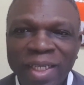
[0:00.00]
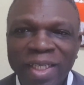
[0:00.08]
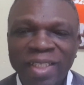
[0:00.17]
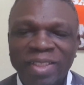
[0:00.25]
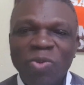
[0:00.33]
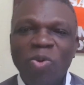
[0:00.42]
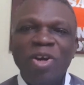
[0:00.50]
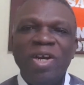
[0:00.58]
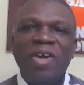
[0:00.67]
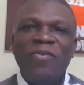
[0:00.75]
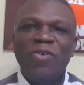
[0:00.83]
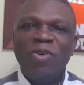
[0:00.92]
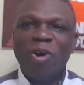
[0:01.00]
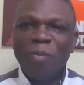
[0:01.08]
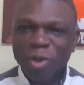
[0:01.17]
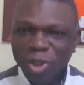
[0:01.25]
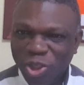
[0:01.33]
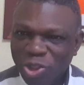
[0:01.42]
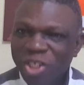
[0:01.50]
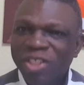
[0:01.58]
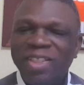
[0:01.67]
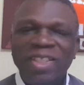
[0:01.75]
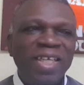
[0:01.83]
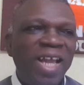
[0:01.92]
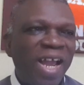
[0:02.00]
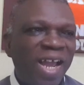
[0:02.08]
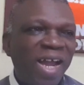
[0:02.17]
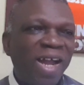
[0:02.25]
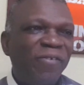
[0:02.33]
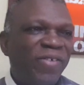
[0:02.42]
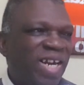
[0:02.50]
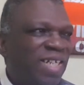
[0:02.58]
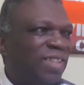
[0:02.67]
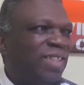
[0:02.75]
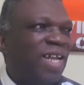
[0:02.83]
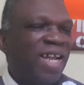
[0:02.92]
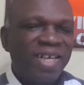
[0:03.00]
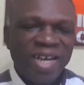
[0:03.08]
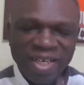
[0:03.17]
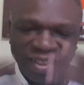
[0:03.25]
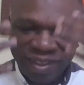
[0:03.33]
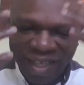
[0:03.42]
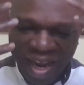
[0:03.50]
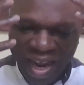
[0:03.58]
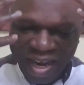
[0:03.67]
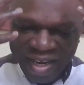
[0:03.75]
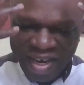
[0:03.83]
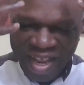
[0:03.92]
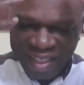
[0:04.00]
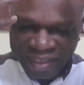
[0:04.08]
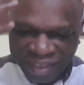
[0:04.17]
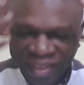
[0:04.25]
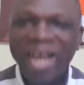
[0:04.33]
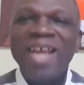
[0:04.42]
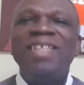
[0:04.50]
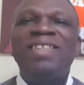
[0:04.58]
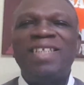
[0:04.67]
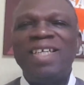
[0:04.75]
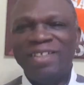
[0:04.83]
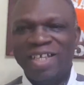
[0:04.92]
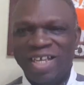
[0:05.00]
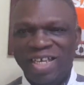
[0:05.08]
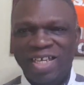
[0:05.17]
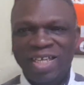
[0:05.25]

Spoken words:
It's a wonderful opportunity I have, and it's a nice and excited day